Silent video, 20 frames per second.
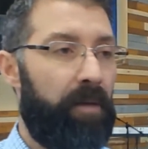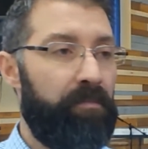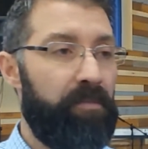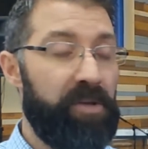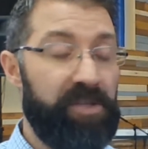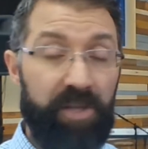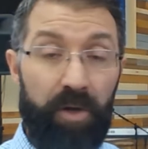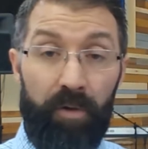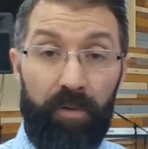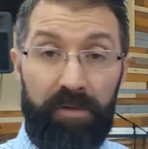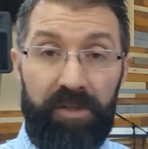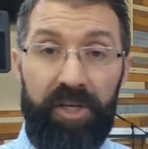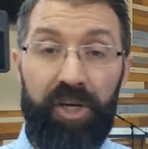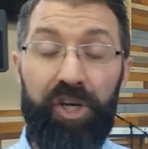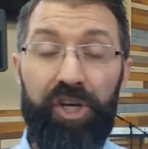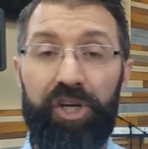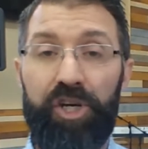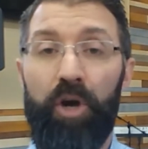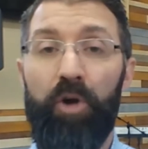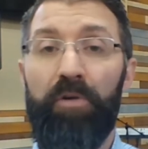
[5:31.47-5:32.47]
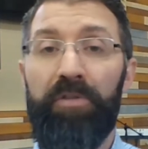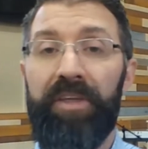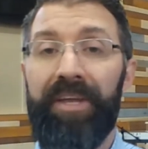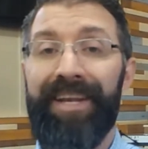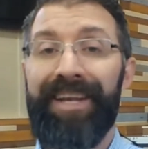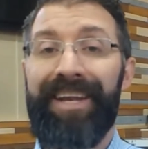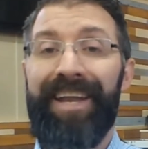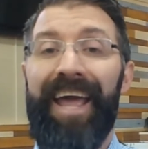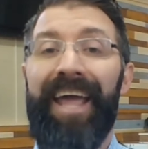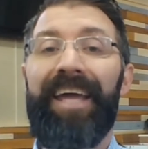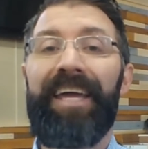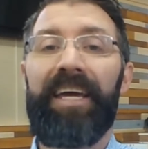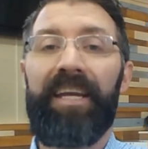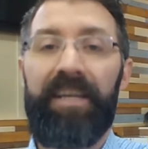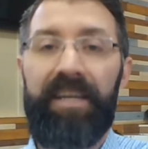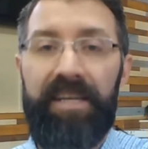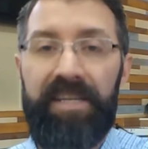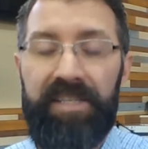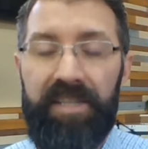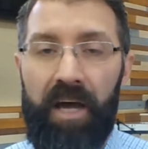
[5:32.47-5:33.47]
So to show the
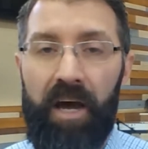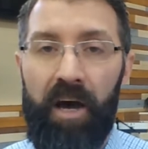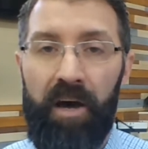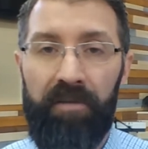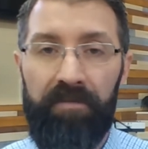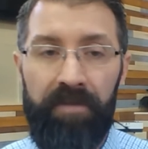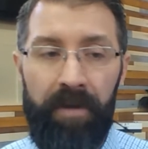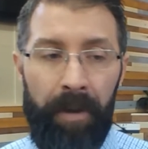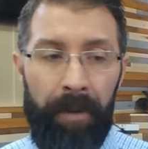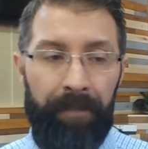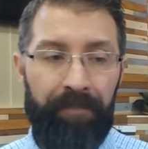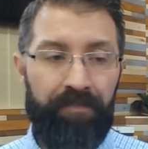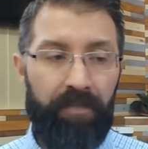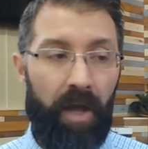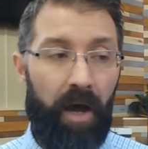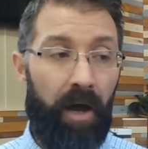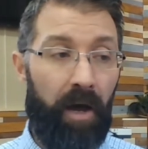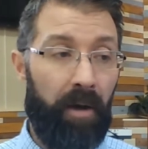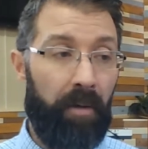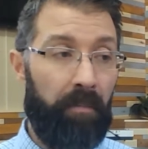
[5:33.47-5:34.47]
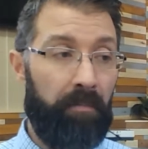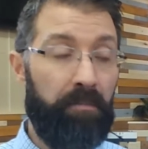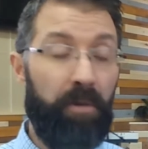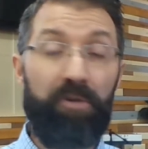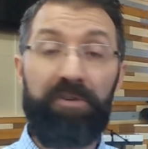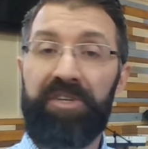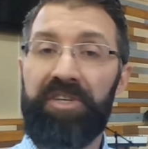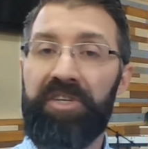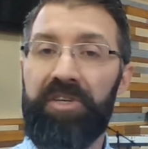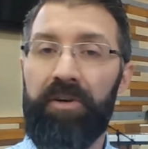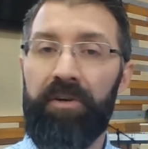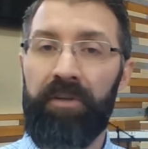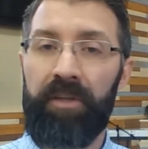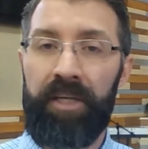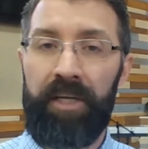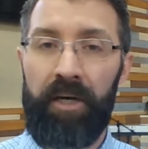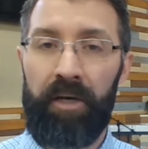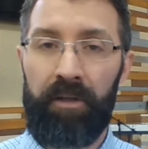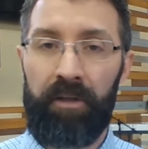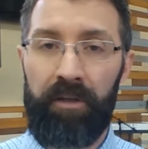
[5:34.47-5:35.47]
nakedness of most certainly
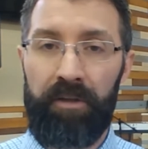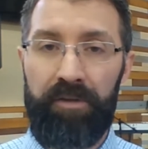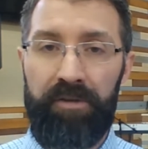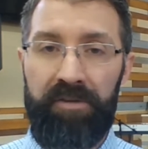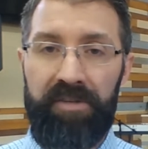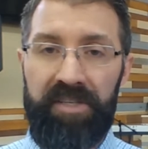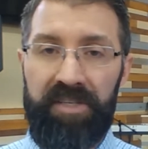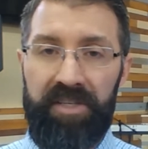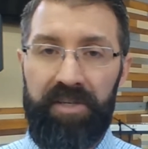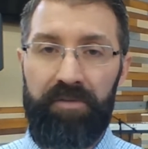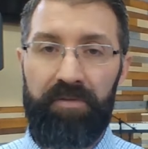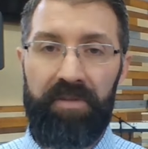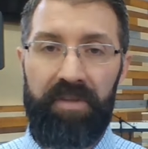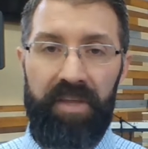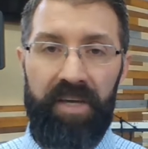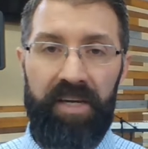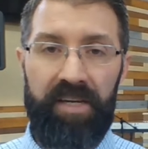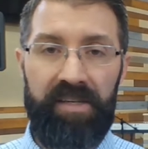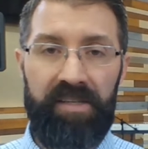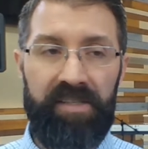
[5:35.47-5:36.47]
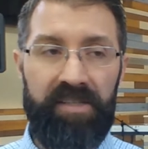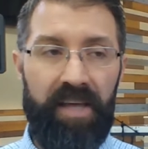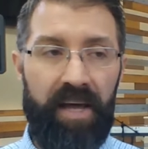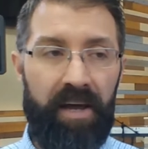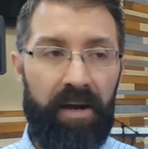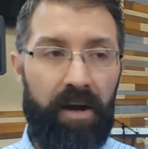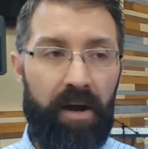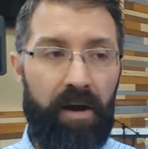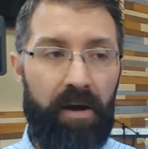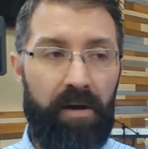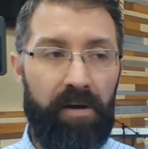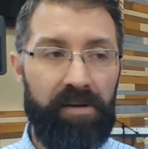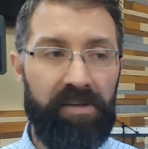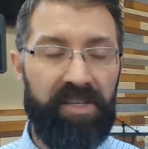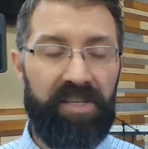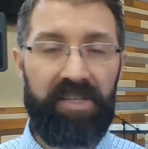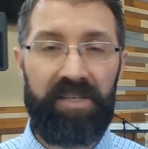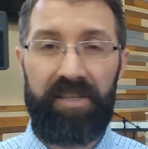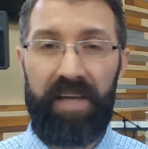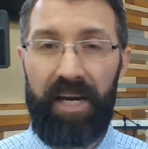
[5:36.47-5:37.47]
alludes to things that are
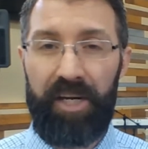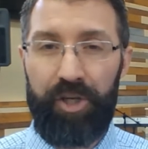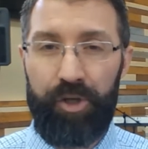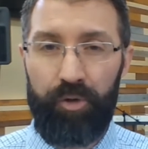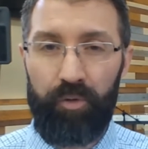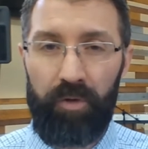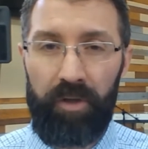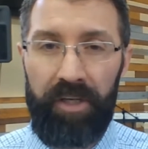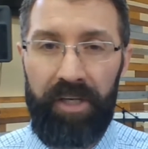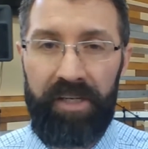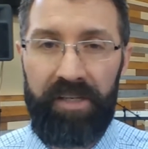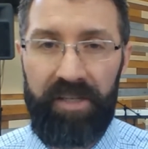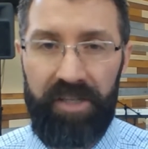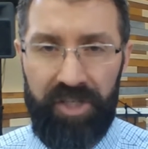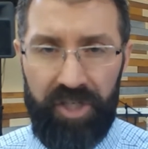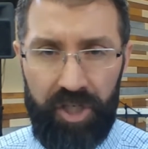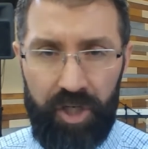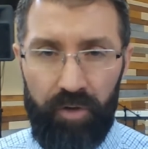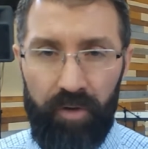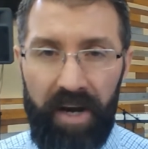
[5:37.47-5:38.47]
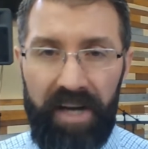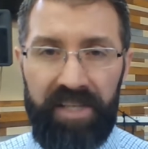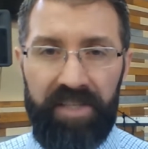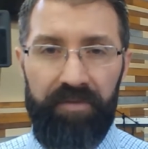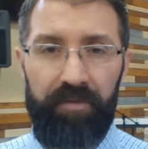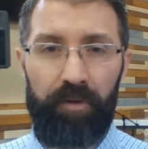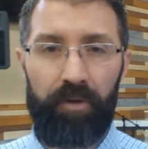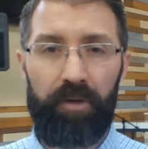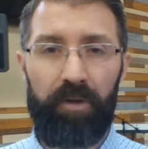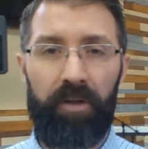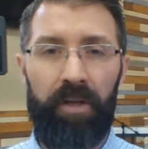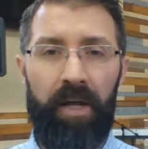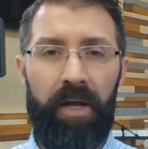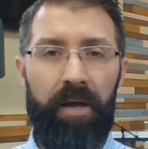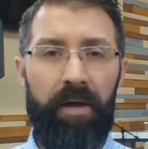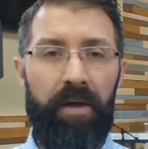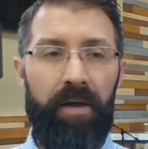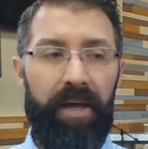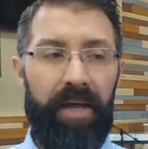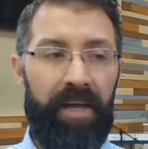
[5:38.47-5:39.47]
sexually disgraceful
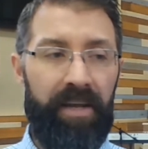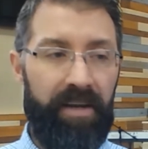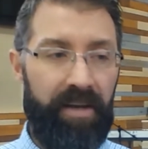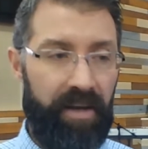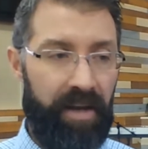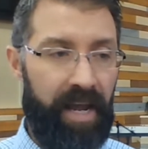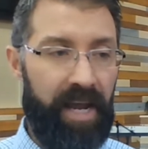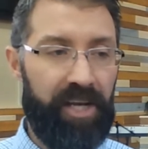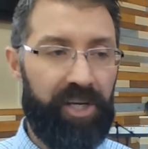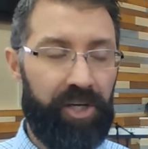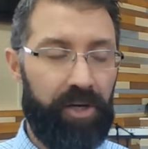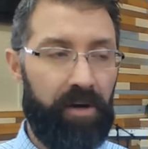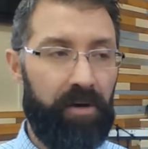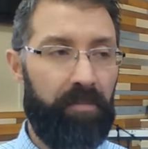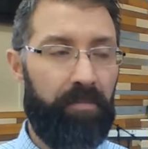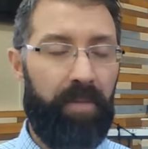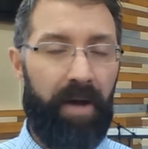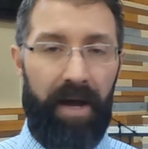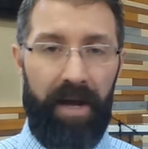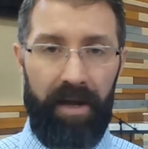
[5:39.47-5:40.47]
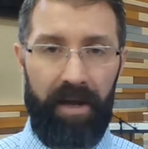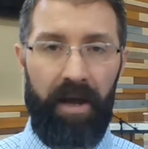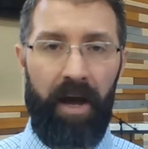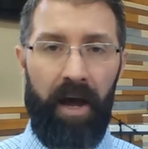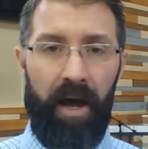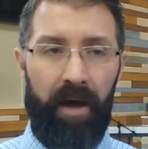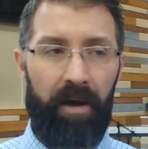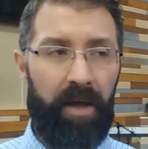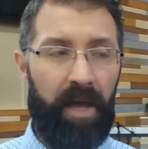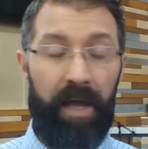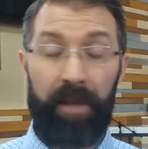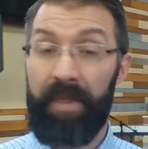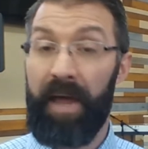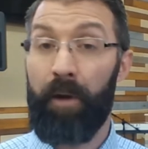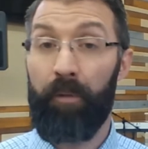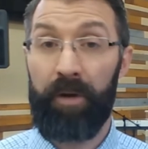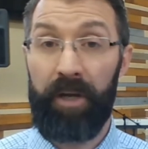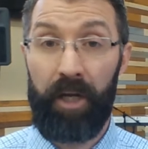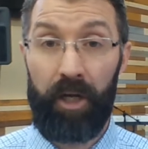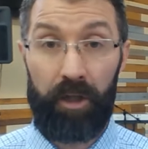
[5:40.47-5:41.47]
in nature. That
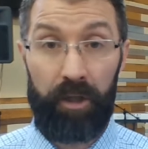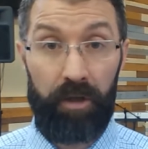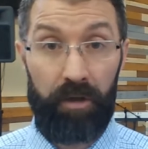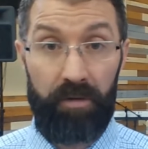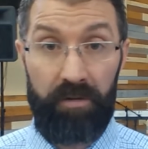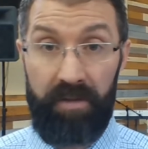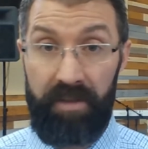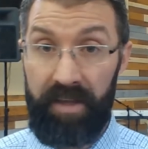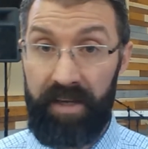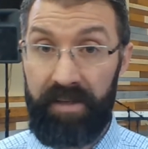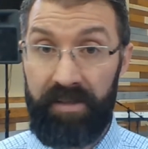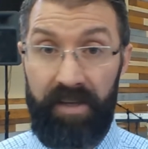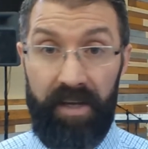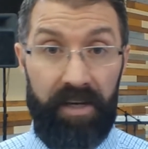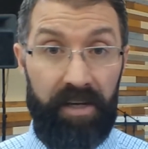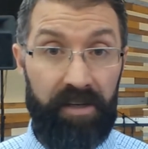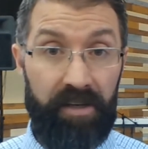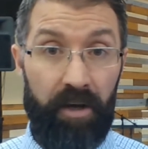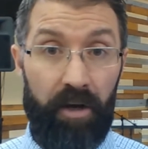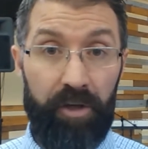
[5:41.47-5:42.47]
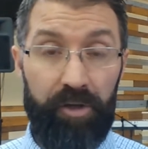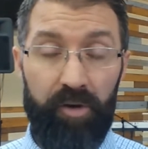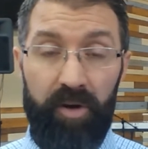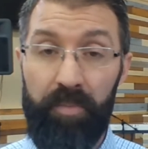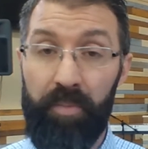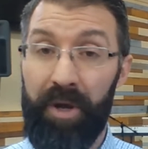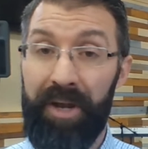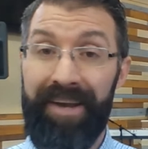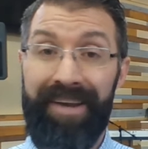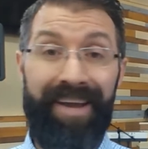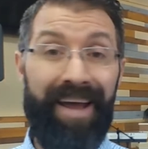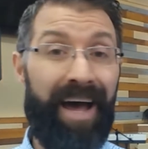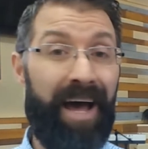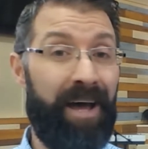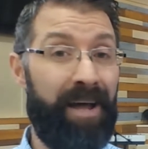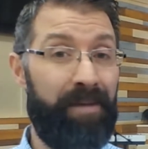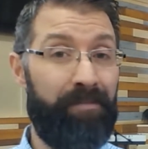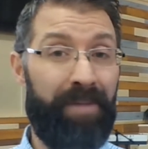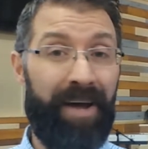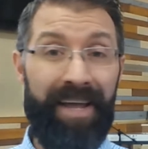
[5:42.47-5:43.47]
would include things like adultery, but
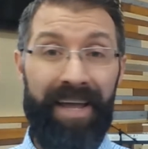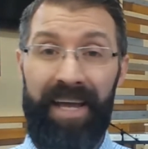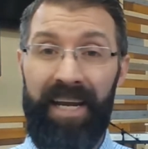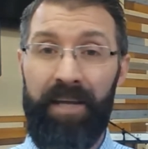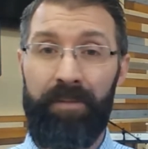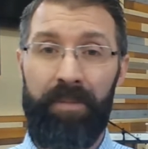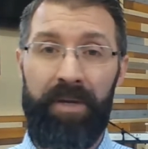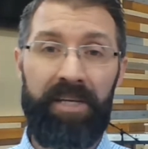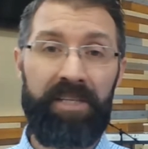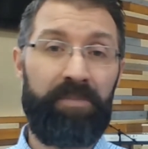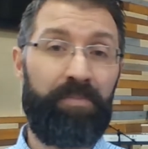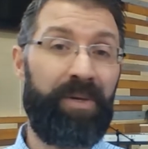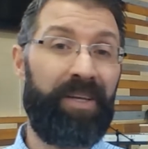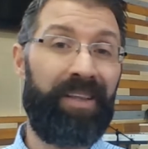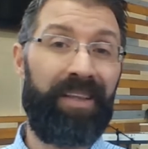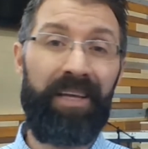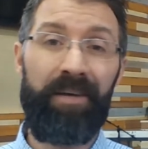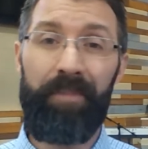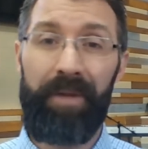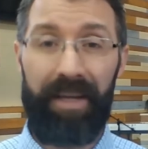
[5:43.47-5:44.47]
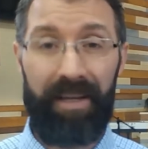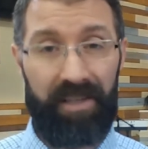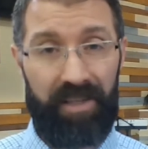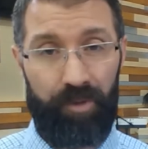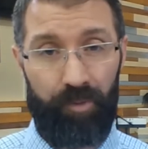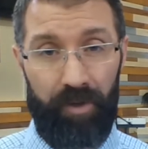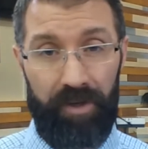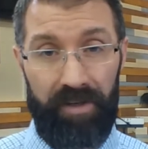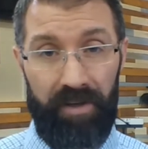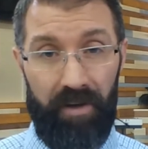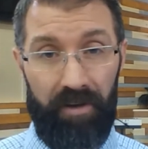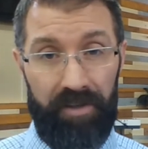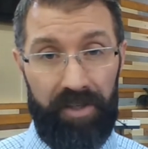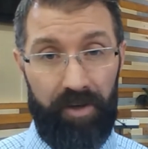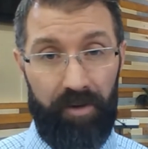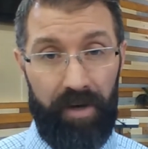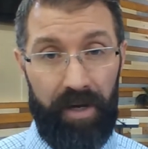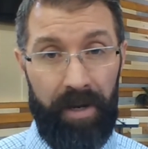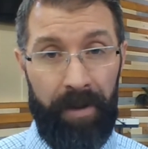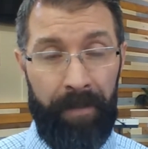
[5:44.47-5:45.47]
not by any means be limited to
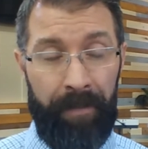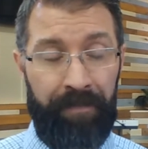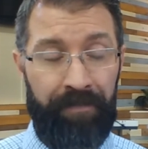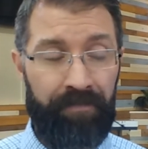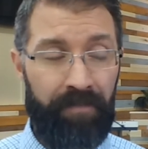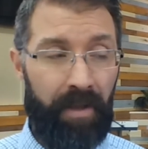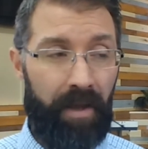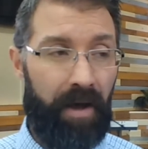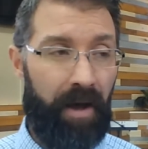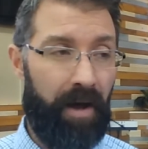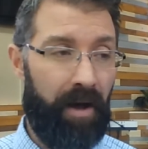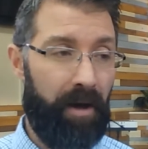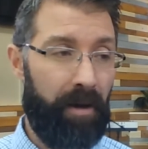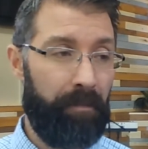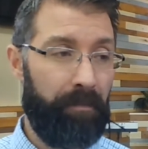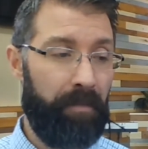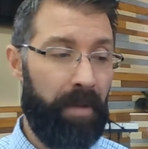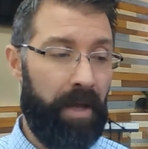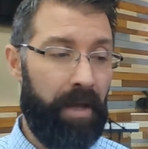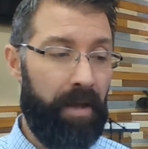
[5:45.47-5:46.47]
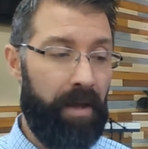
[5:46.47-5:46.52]
adultery.